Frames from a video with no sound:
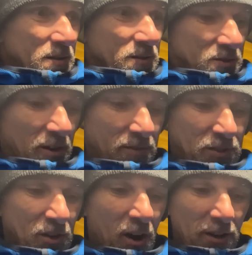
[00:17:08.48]
It's not even
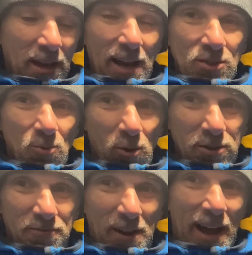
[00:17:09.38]
dark yet, it's
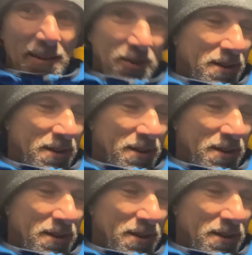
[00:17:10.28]
4:45.